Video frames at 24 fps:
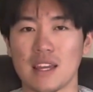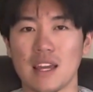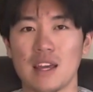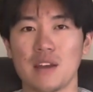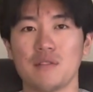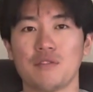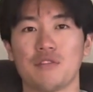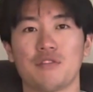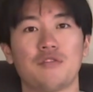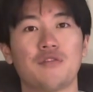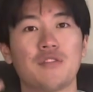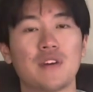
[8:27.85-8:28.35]

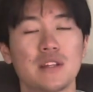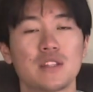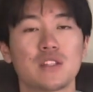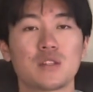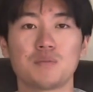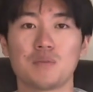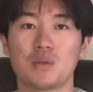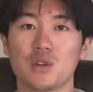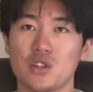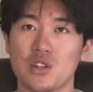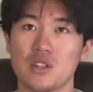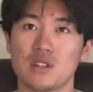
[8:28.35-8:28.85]
It fits
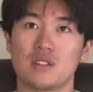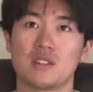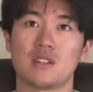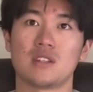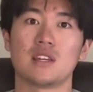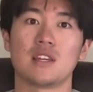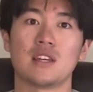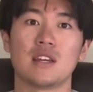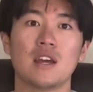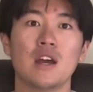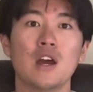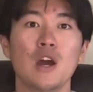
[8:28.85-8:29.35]
Pusha
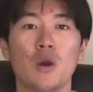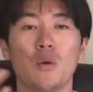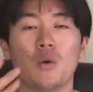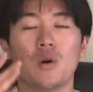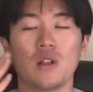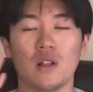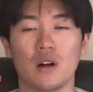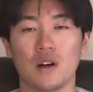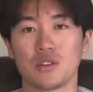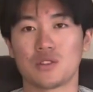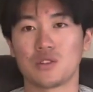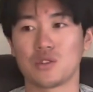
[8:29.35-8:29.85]
T while
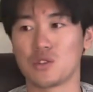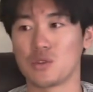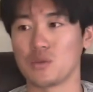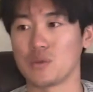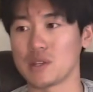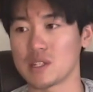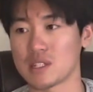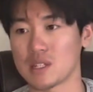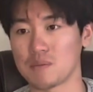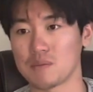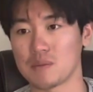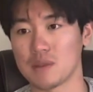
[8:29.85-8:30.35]
also doing
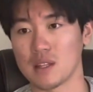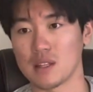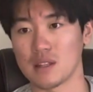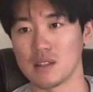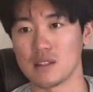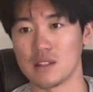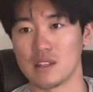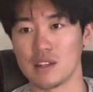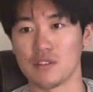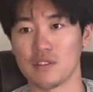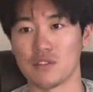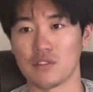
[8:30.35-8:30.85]
something
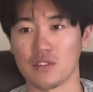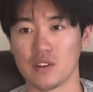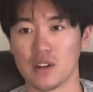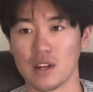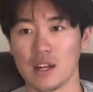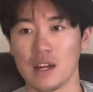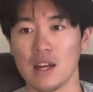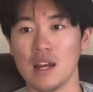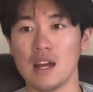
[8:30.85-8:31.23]
different.